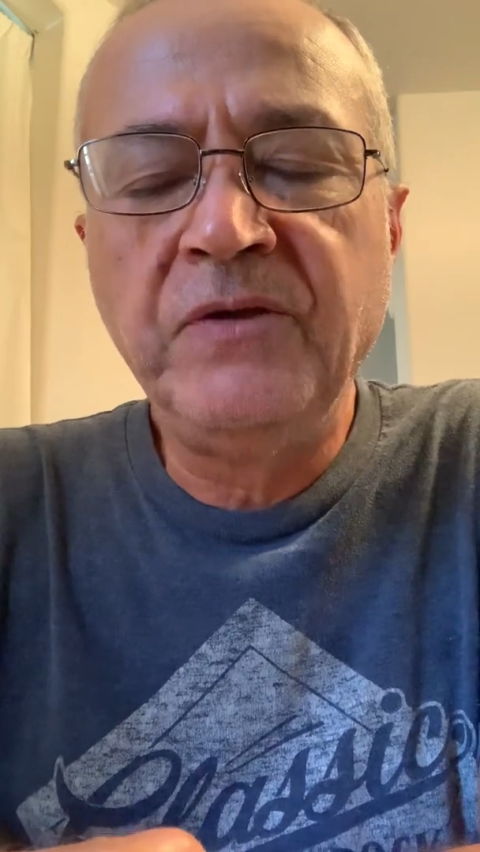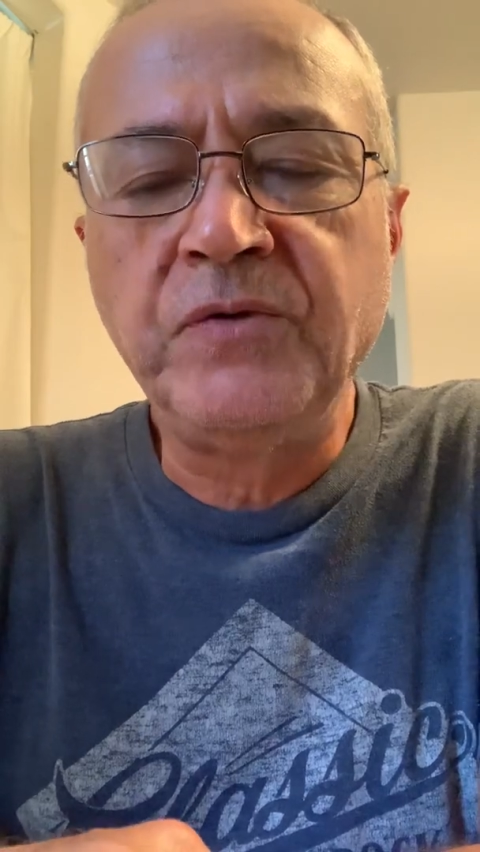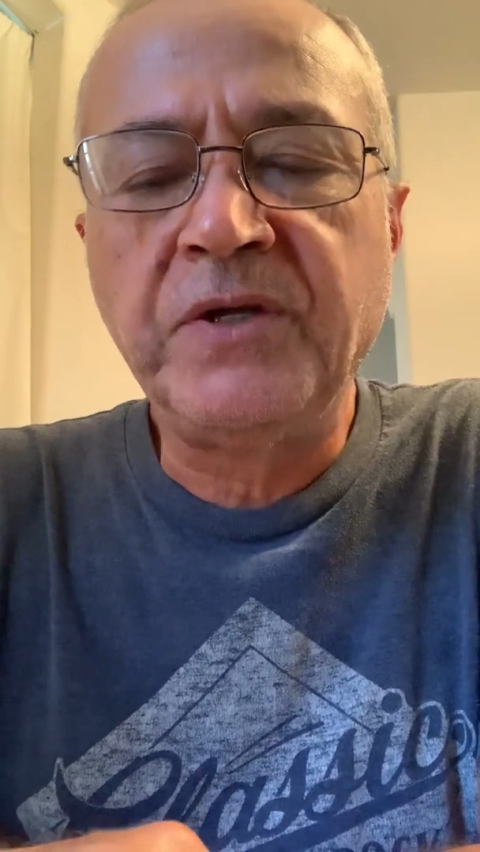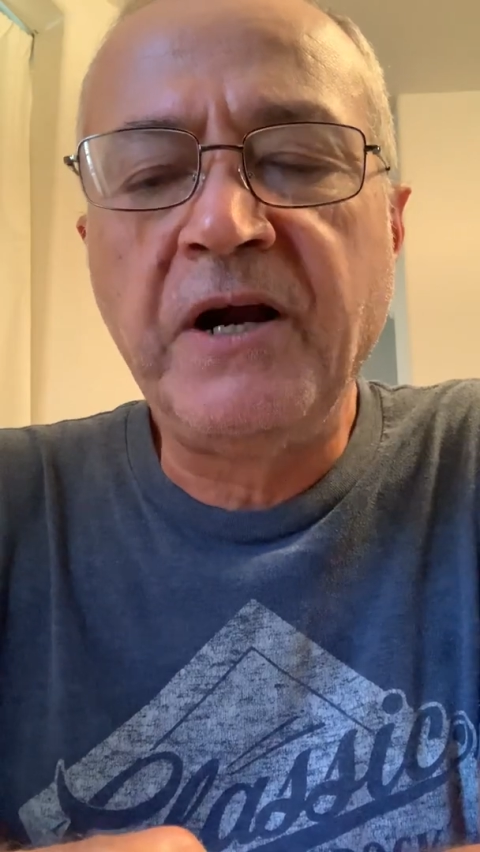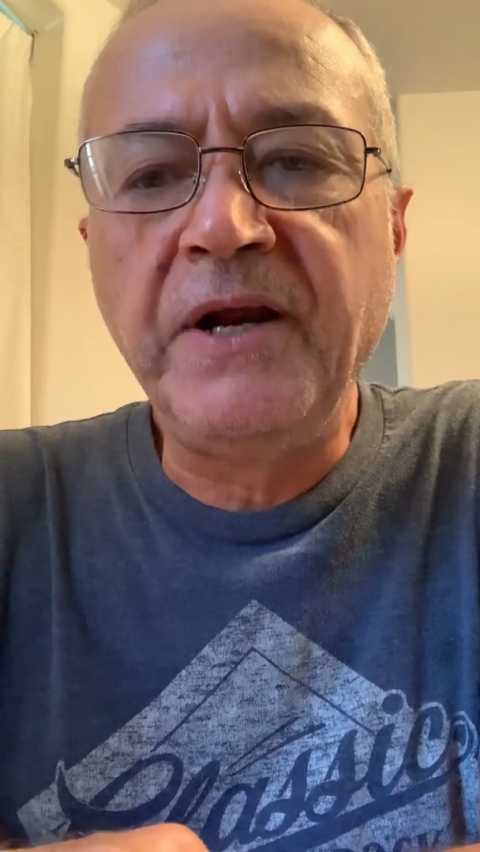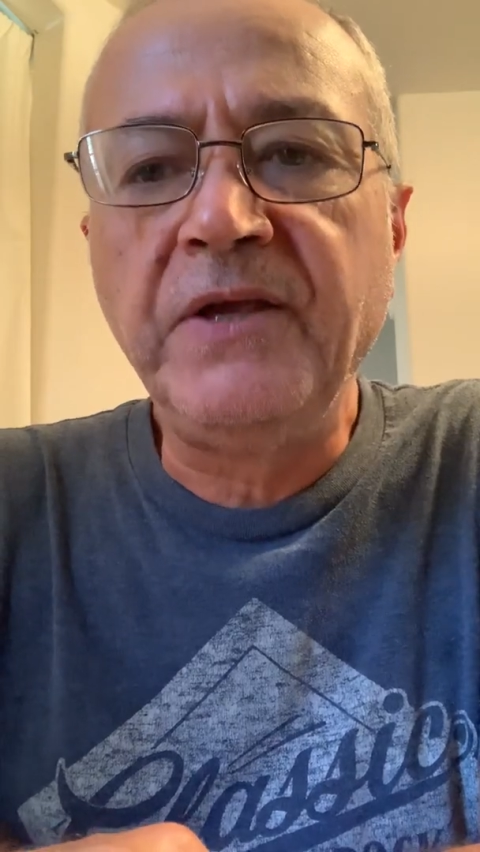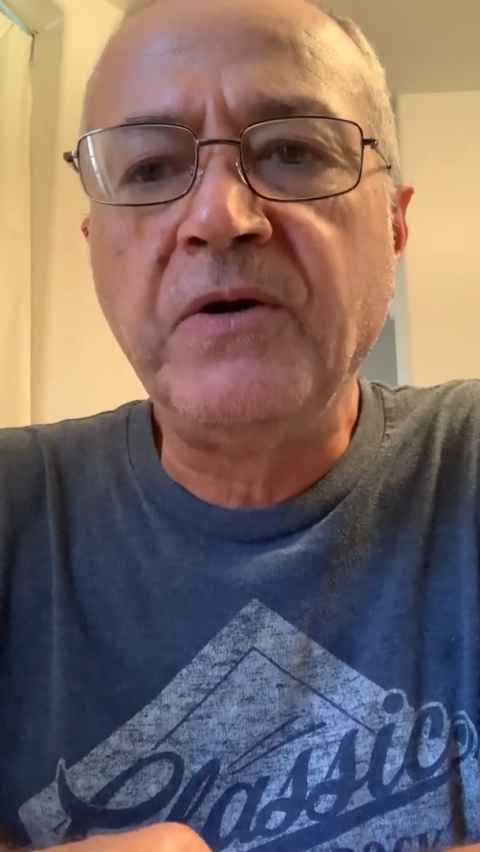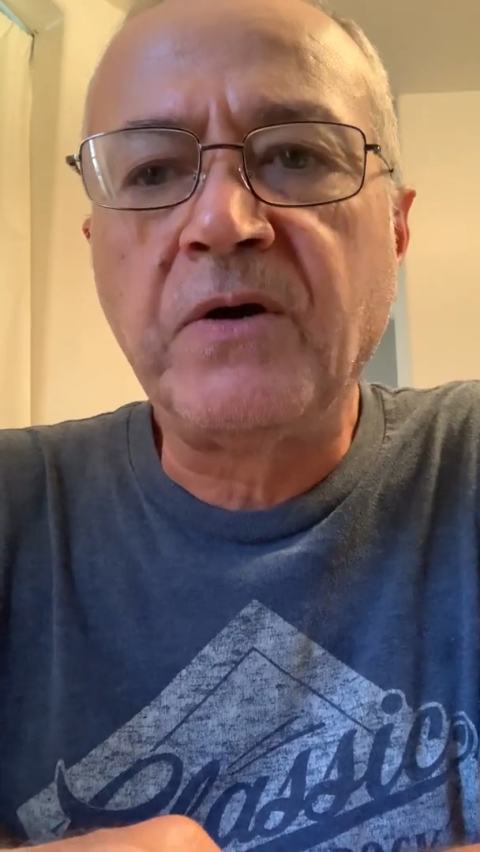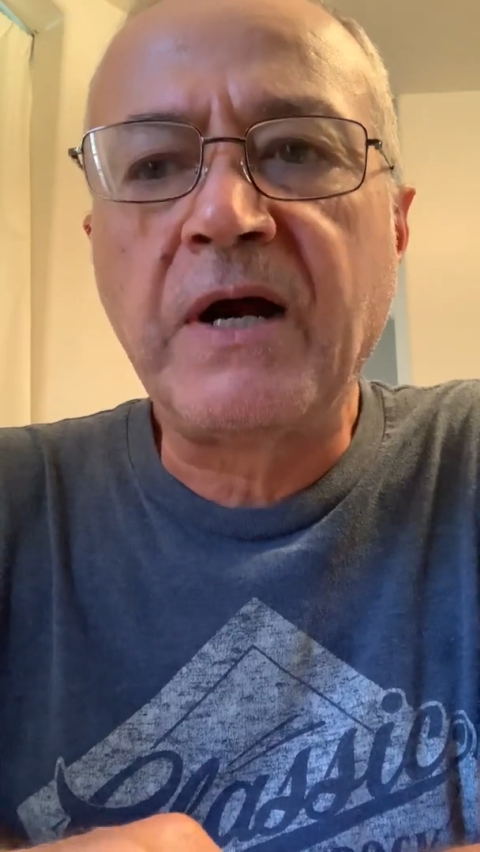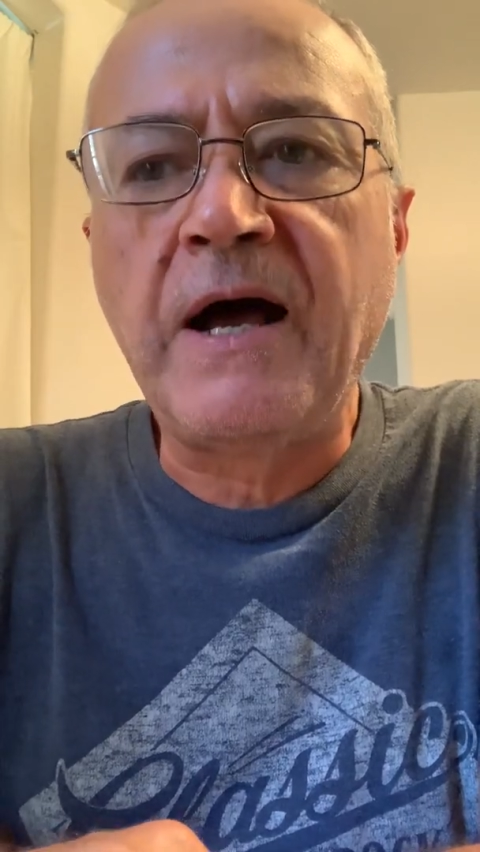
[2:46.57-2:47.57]
to turn in
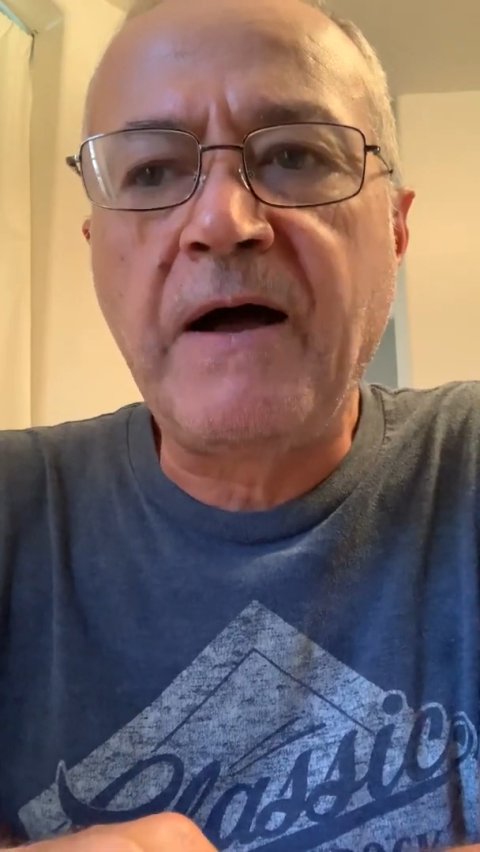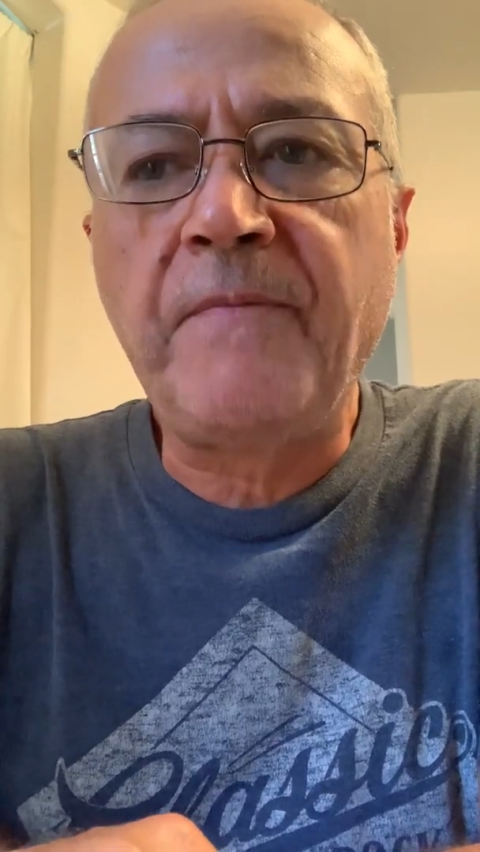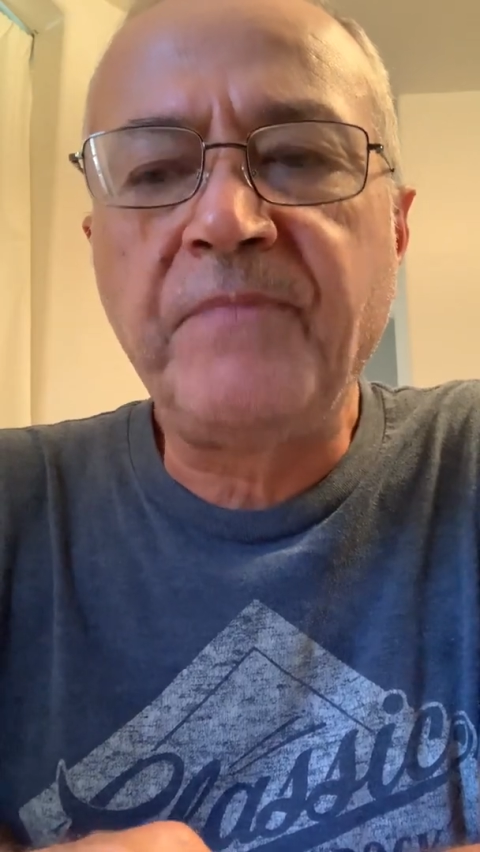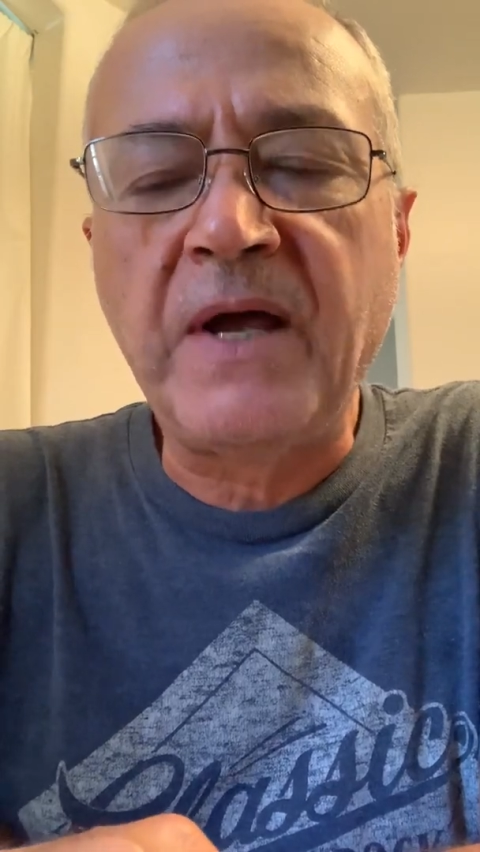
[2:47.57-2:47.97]
your